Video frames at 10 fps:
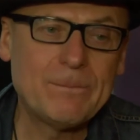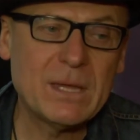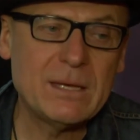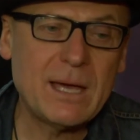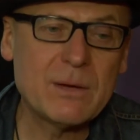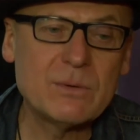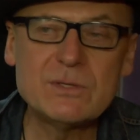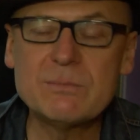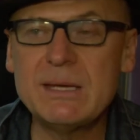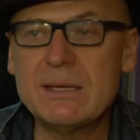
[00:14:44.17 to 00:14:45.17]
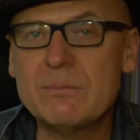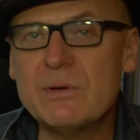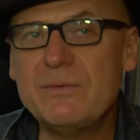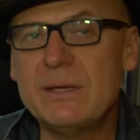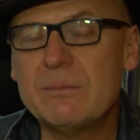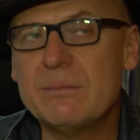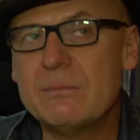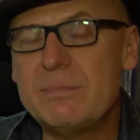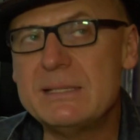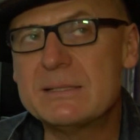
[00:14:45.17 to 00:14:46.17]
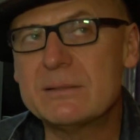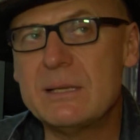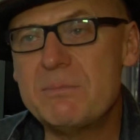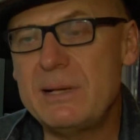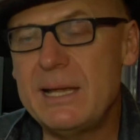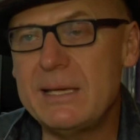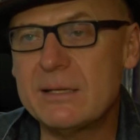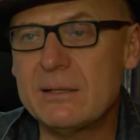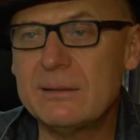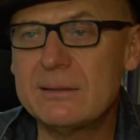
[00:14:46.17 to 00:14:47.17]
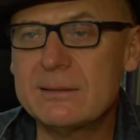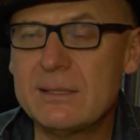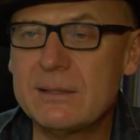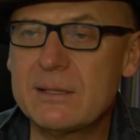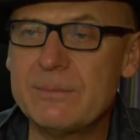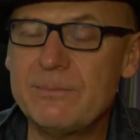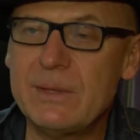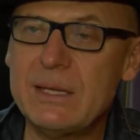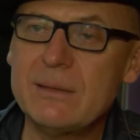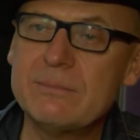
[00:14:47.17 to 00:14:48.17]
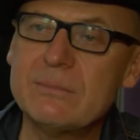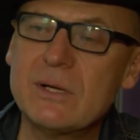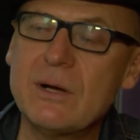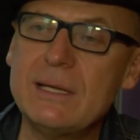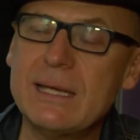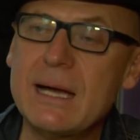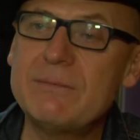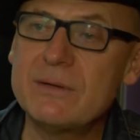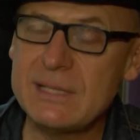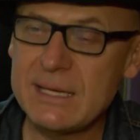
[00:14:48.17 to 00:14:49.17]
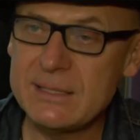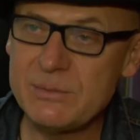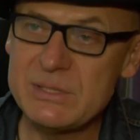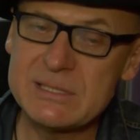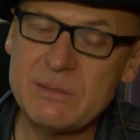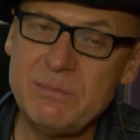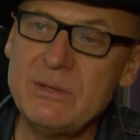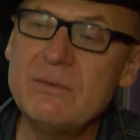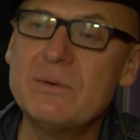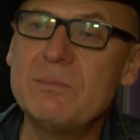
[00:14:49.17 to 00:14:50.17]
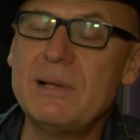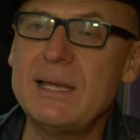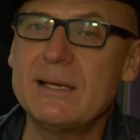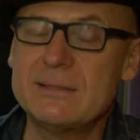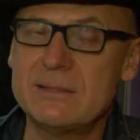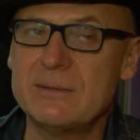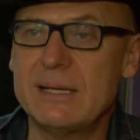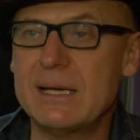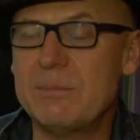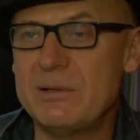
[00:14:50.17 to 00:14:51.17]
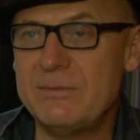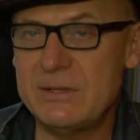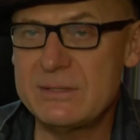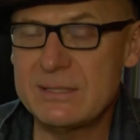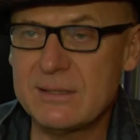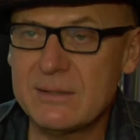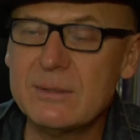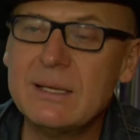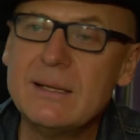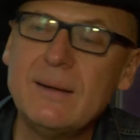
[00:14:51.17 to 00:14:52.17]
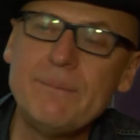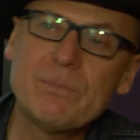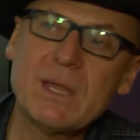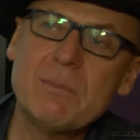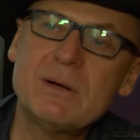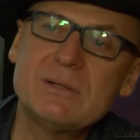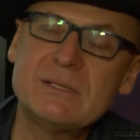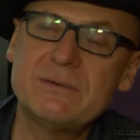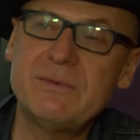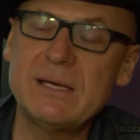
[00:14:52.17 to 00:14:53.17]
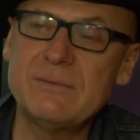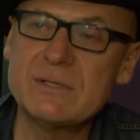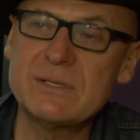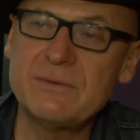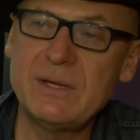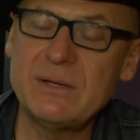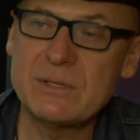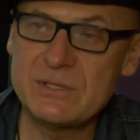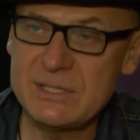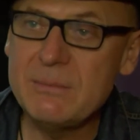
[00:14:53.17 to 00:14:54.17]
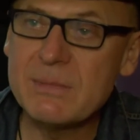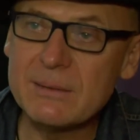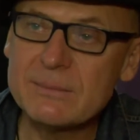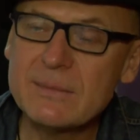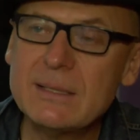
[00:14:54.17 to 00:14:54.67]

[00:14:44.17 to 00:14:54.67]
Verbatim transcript: uh, I want to make a movie based on a play called uh, um, Calling Aphrodite, which is a beautiful play I saw a couple of years ago mm. about survivors of Hiroshima.